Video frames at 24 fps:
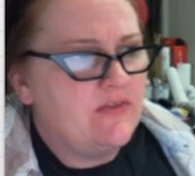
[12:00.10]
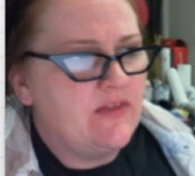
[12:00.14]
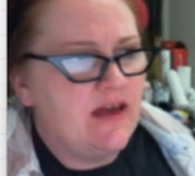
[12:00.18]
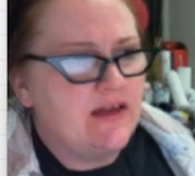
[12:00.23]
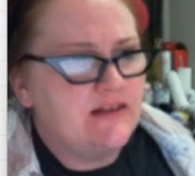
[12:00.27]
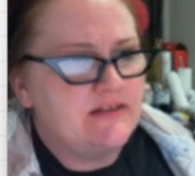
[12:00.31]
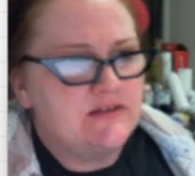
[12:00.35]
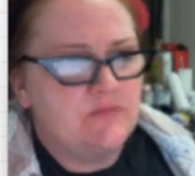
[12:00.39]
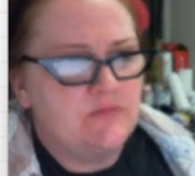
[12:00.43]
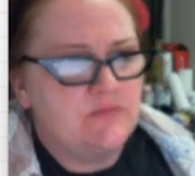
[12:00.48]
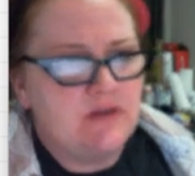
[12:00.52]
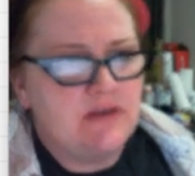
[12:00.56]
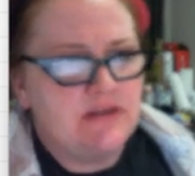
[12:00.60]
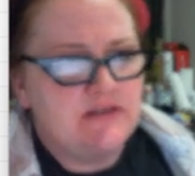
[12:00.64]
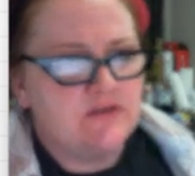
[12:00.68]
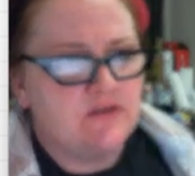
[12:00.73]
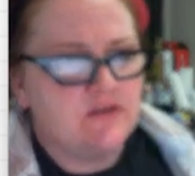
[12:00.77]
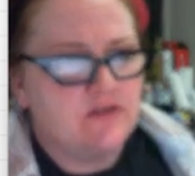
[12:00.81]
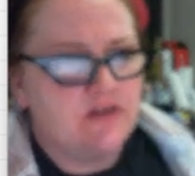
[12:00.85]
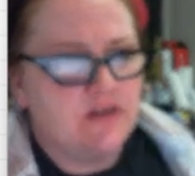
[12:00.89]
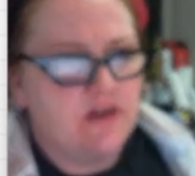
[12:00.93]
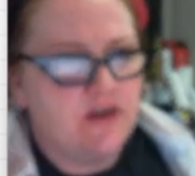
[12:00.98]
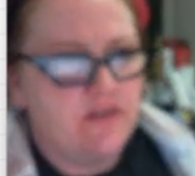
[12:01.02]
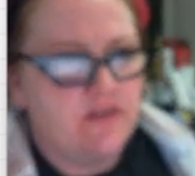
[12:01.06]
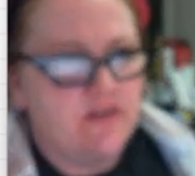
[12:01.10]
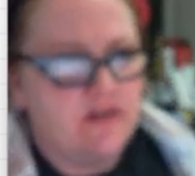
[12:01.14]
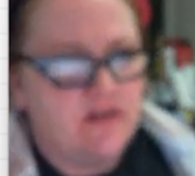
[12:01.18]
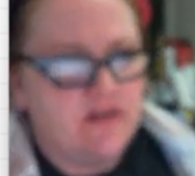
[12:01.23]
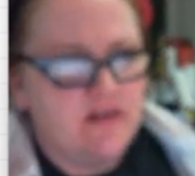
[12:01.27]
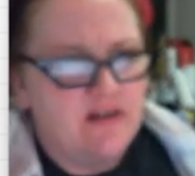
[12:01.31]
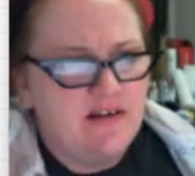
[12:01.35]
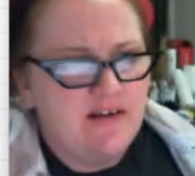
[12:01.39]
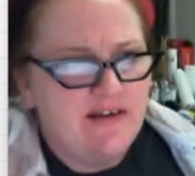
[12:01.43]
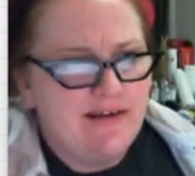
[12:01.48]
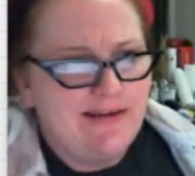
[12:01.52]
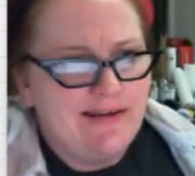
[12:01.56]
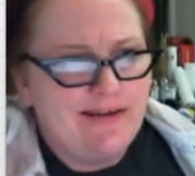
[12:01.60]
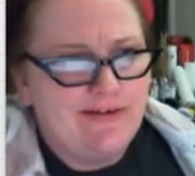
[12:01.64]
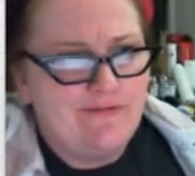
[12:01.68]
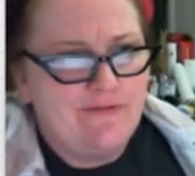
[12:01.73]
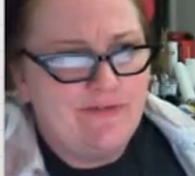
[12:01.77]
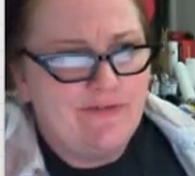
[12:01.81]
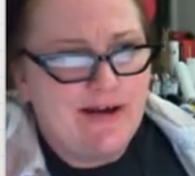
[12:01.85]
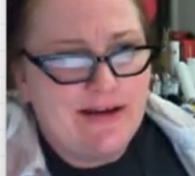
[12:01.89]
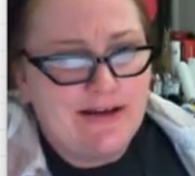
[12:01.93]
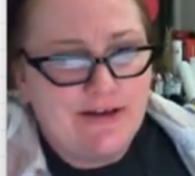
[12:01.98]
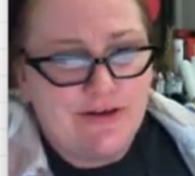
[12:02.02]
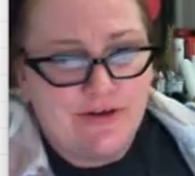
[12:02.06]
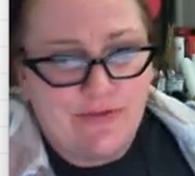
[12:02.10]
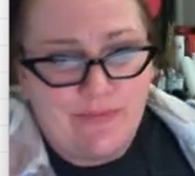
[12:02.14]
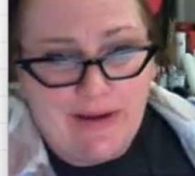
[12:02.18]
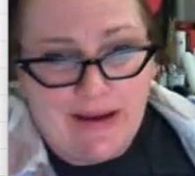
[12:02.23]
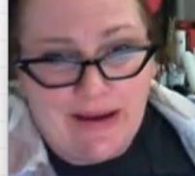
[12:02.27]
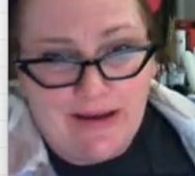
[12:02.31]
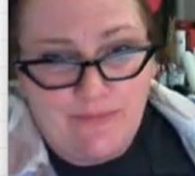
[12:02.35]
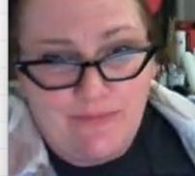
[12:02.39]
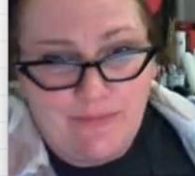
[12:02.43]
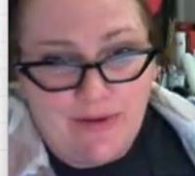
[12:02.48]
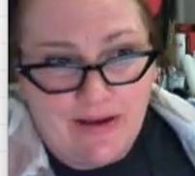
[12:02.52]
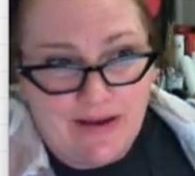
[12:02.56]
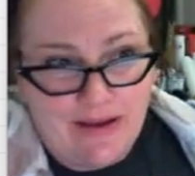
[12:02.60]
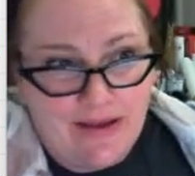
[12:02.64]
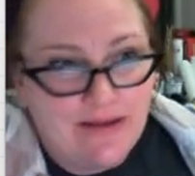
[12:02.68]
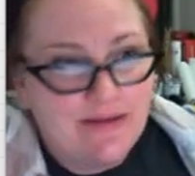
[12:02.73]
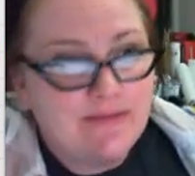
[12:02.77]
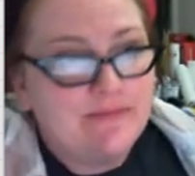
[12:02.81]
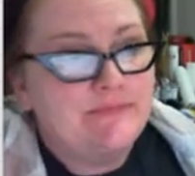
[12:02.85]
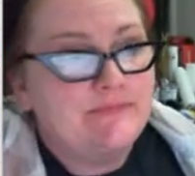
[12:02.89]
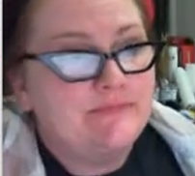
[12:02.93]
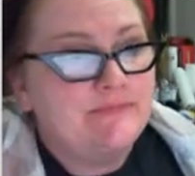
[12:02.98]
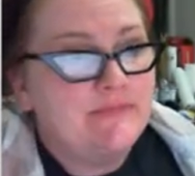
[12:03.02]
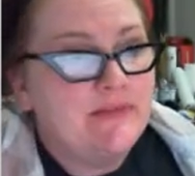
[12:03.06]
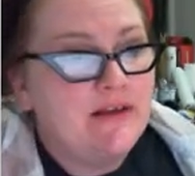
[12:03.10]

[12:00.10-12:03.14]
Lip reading: that to be certain color, you find your paint bucket